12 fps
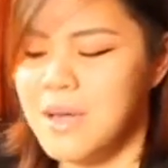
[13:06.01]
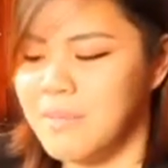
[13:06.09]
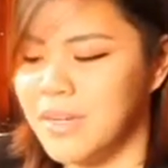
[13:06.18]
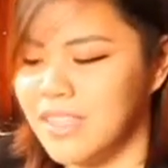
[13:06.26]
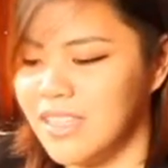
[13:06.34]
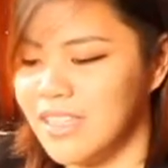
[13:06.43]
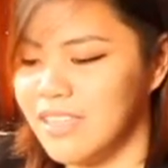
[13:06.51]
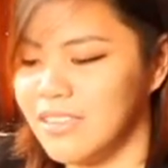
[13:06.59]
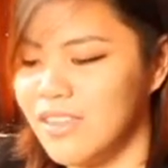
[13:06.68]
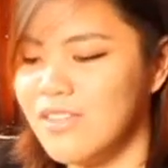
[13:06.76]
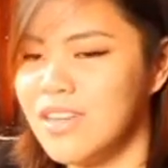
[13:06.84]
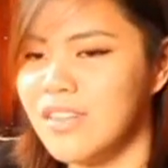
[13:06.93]
But the
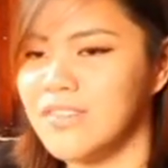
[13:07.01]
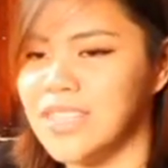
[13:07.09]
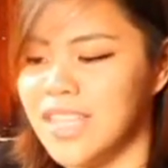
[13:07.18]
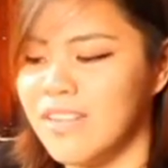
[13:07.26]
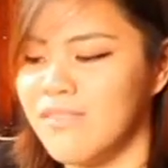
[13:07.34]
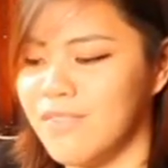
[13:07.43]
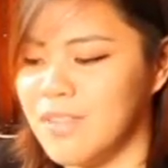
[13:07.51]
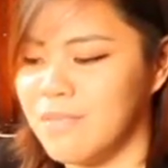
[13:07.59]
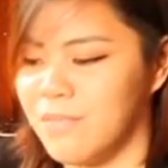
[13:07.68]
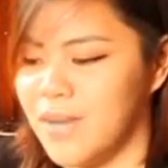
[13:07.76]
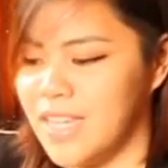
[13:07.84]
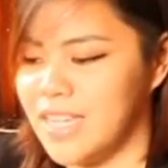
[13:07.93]
theory of self in
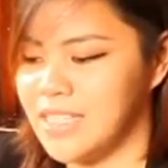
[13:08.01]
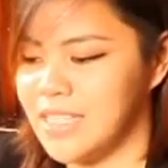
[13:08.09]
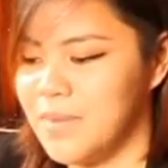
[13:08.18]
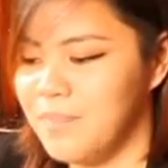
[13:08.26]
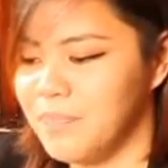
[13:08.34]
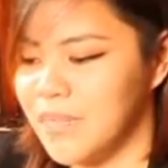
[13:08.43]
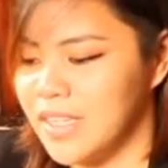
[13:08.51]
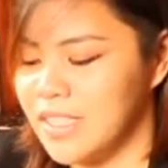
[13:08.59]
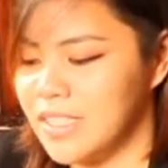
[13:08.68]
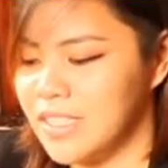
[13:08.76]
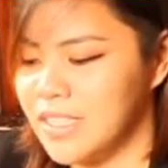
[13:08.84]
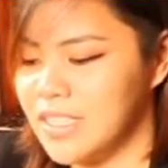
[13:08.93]
place
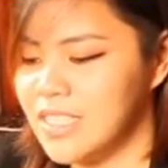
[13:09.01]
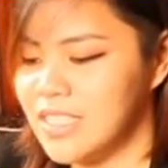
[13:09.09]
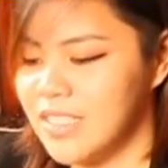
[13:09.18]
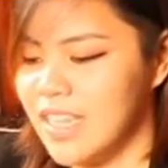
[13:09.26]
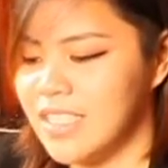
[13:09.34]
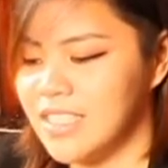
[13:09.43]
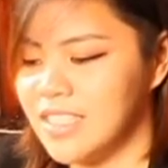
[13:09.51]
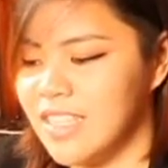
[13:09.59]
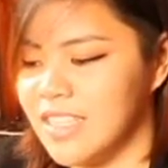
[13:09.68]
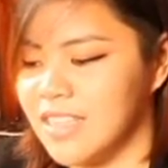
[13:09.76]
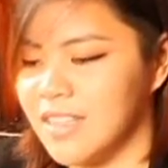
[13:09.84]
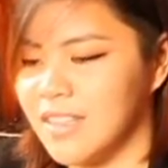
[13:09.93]
just states
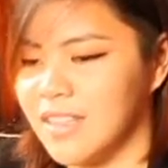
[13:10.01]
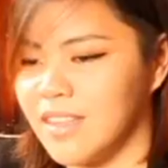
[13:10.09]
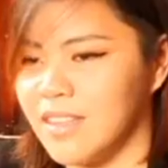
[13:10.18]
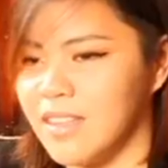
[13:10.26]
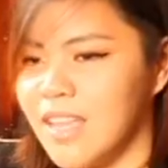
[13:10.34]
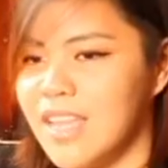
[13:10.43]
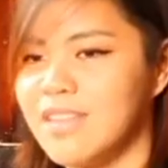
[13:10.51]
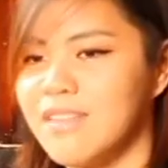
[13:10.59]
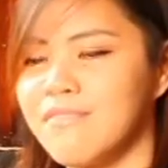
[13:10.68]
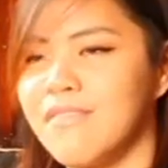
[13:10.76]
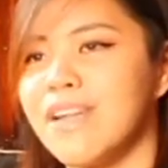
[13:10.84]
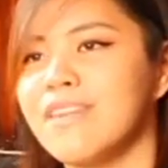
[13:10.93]
that in the
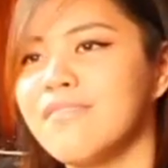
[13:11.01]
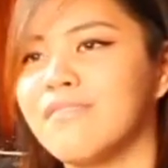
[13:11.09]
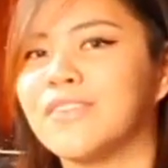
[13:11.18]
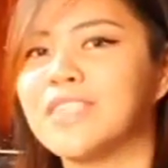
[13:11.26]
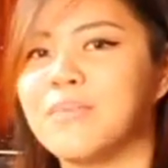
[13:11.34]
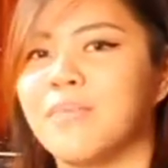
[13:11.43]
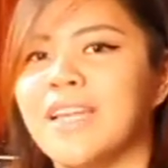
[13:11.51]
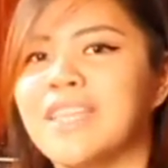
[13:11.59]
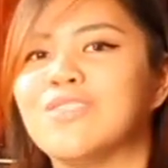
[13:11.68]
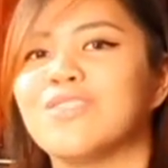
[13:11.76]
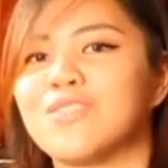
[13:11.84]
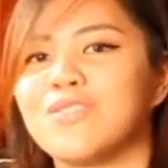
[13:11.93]
very first
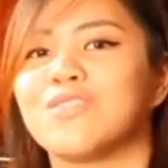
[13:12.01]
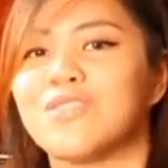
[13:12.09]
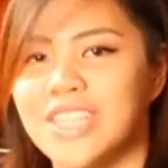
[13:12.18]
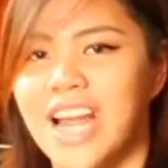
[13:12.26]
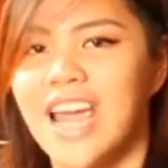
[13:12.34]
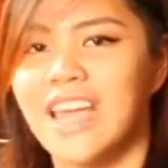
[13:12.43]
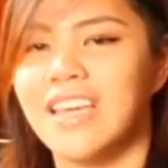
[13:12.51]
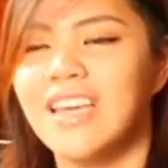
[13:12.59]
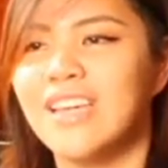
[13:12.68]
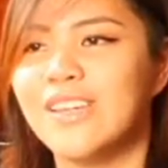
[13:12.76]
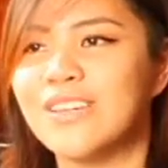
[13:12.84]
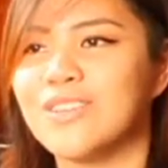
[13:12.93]
place, you should try
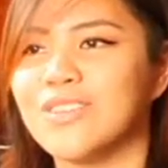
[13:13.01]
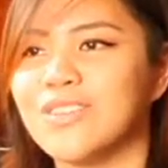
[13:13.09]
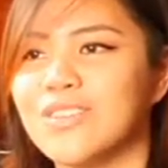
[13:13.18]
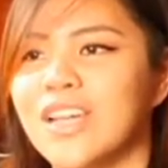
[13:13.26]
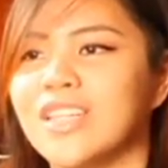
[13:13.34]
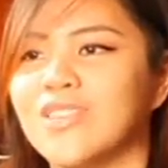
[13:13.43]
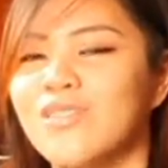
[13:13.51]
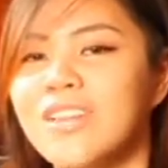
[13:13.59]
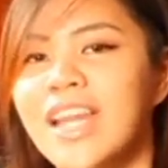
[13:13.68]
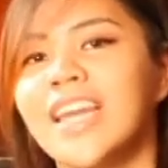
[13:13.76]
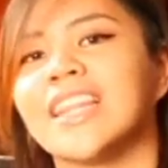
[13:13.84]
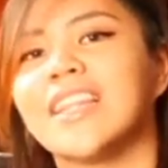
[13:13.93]
to
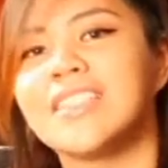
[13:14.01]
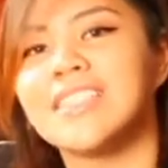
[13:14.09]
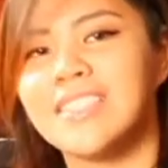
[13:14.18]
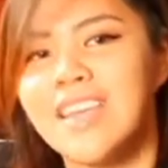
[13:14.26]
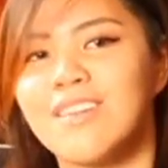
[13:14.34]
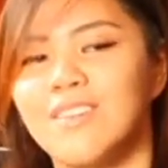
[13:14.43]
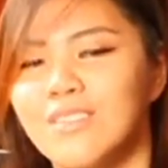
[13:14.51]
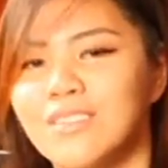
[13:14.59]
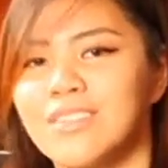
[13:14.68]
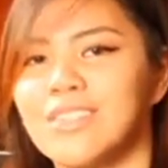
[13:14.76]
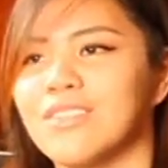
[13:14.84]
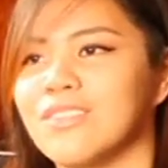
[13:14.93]
let the
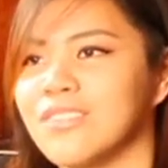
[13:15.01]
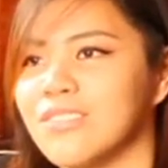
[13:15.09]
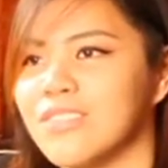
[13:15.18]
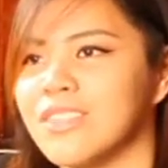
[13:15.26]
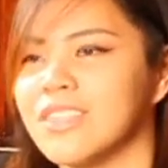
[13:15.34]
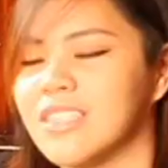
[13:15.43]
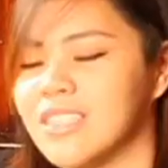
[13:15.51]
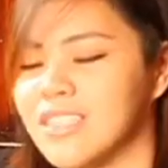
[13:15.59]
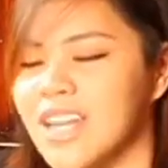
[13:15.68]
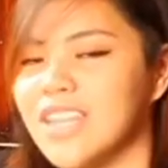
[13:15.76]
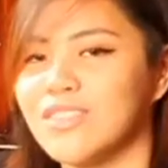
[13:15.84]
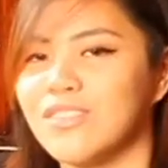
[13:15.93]
stakeholders, you should
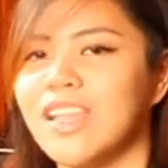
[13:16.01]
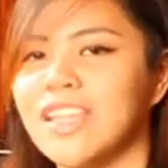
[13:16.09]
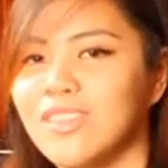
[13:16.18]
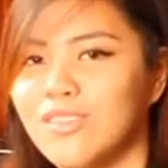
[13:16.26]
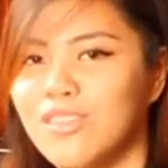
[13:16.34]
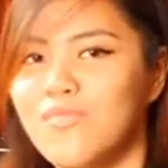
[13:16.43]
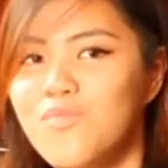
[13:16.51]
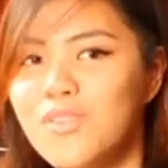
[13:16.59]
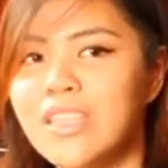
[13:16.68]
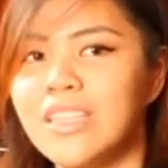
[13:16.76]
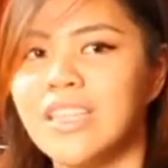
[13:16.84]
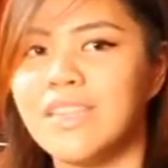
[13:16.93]
try to let the
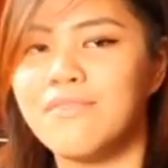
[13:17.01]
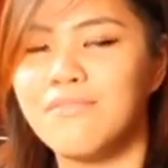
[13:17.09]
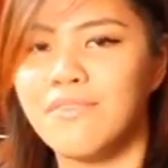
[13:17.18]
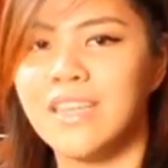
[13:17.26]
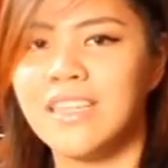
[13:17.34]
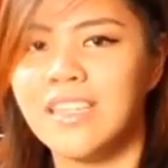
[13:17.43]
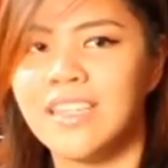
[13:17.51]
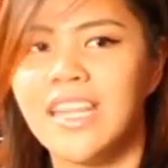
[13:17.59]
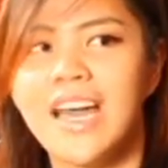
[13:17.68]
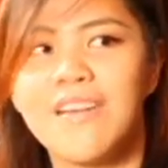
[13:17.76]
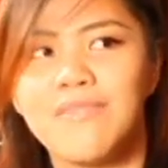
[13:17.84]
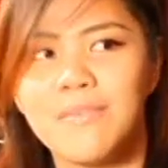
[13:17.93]
community feel that they
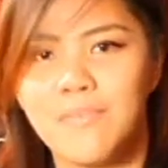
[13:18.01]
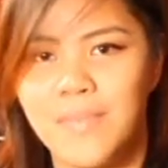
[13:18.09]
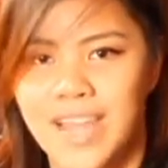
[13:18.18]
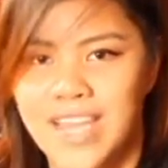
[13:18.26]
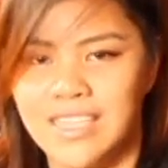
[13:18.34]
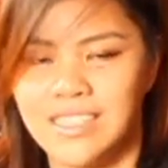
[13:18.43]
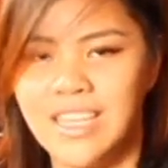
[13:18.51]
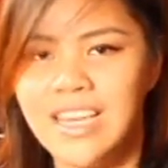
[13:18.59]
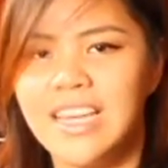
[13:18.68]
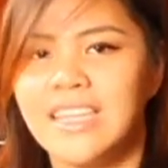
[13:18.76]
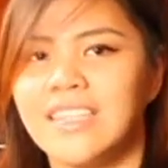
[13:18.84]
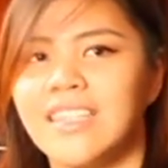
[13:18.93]
have a place,
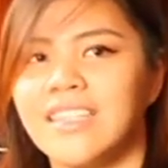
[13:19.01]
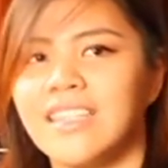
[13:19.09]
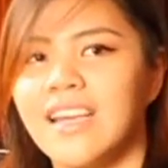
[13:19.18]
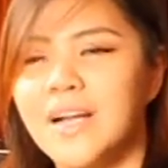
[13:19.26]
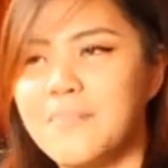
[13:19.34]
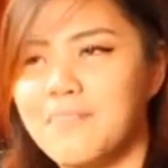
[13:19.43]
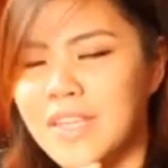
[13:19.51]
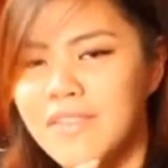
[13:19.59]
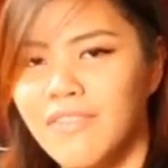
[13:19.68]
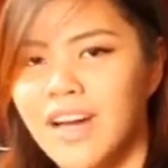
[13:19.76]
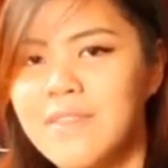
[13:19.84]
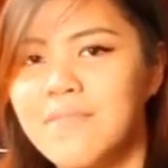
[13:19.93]
that the
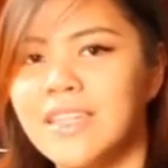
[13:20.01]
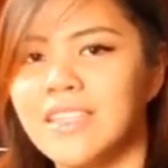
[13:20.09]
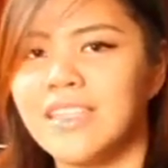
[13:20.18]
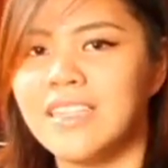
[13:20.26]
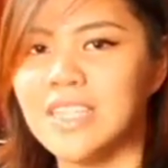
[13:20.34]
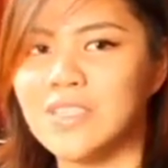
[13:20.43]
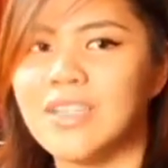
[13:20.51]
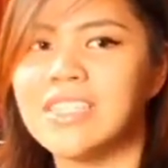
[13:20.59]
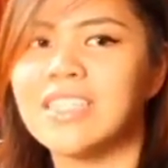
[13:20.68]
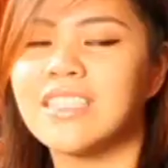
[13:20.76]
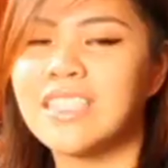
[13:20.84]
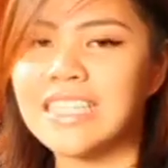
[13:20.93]
environmental issue has
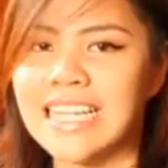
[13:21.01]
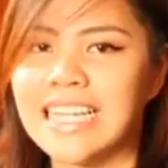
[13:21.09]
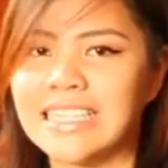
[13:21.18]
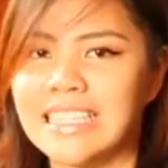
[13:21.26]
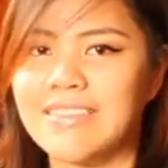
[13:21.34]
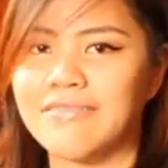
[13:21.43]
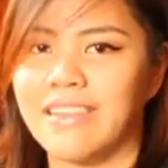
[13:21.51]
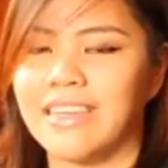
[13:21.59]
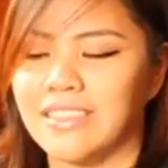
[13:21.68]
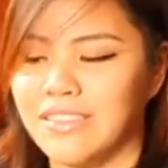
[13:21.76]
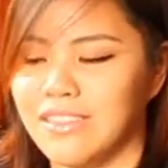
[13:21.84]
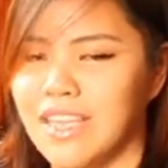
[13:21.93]
a direct
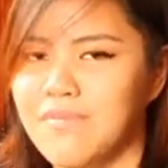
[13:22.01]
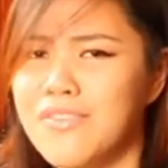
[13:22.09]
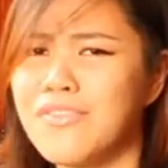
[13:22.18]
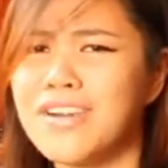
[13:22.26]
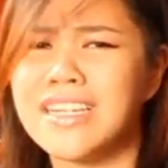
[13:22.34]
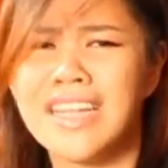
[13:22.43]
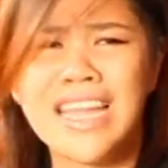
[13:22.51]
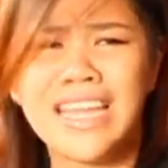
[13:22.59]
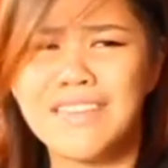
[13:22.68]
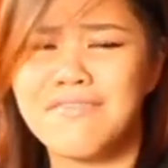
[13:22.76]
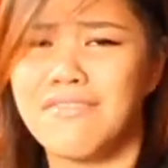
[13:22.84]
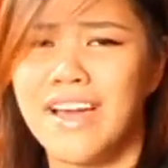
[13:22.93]
effect on them before they
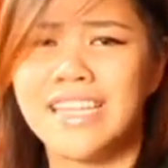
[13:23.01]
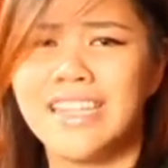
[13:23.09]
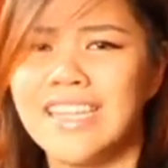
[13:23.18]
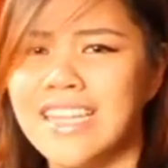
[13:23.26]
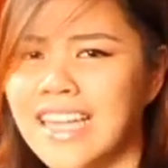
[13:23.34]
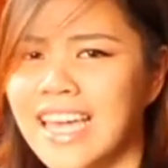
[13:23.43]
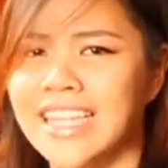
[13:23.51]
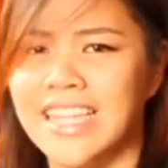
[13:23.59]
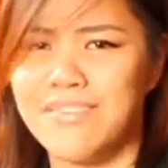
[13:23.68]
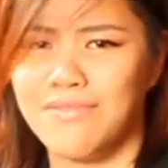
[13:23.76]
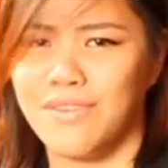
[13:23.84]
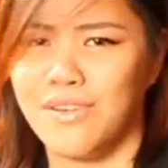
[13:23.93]
can finally get
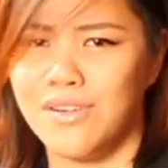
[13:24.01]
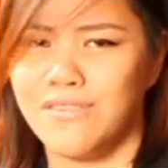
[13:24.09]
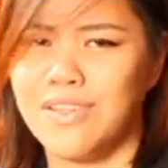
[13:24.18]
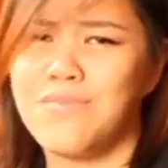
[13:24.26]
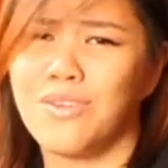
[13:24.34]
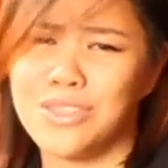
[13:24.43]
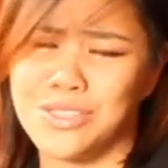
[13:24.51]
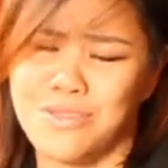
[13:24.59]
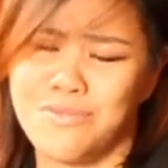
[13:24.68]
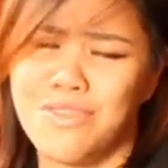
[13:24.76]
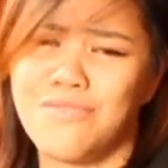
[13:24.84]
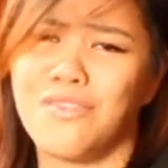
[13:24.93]
involved, and more so
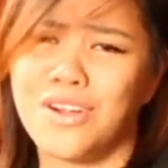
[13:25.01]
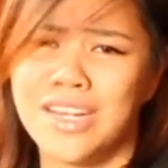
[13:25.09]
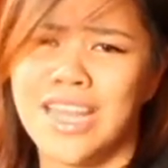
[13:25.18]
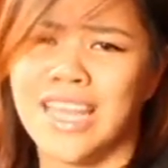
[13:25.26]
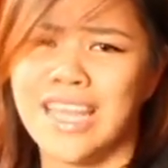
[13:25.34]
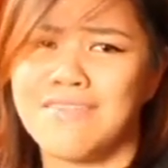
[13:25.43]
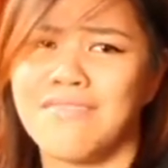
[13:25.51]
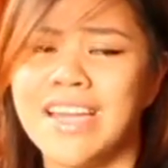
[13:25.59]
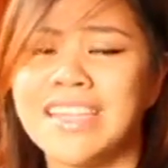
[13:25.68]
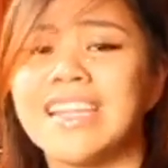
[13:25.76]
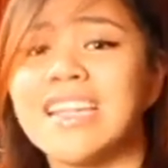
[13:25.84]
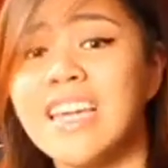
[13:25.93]
before they can
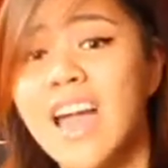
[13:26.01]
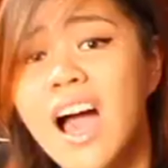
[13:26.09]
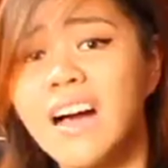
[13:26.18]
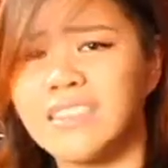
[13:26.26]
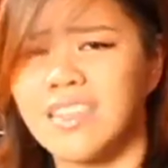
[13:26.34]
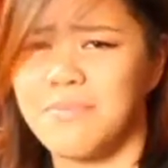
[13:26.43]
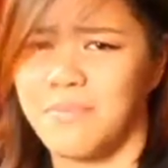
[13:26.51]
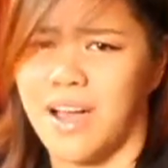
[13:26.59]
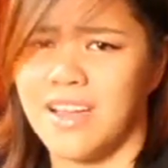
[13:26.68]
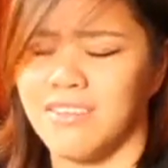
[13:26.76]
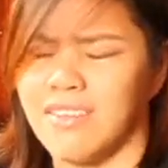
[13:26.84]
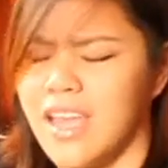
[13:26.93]
finally act
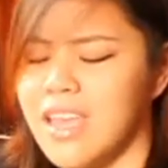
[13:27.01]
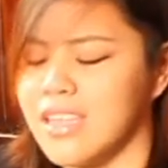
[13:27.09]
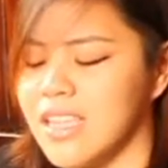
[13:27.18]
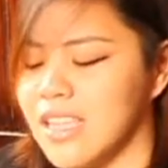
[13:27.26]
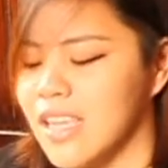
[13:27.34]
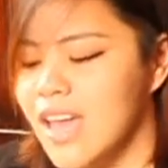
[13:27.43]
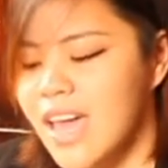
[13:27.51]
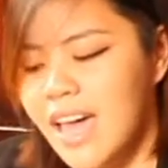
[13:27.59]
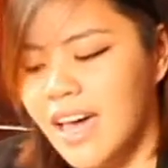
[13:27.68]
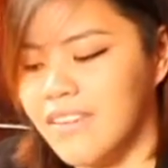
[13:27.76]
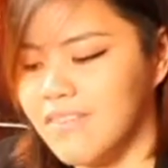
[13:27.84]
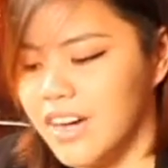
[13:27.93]
upon on any
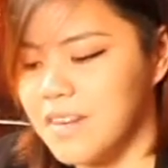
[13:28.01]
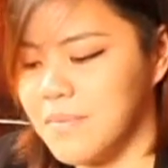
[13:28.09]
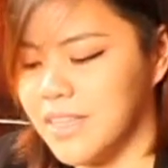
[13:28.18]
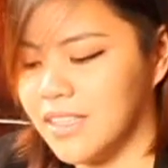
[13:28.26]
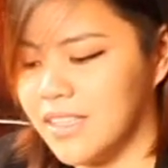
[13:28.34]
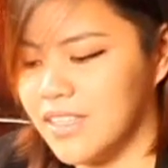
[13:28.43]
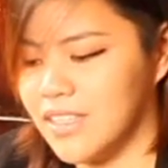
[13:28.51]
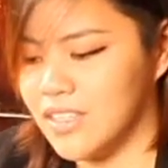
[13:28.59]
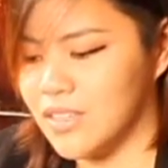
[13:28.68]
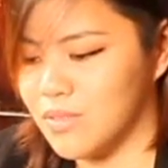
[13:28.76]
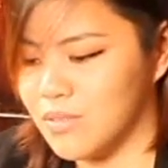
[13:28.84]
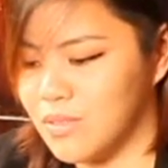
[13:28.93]
environmental
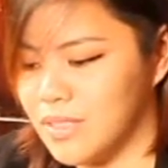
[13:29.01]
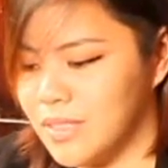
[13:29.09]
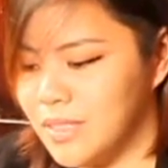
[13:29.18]
issues.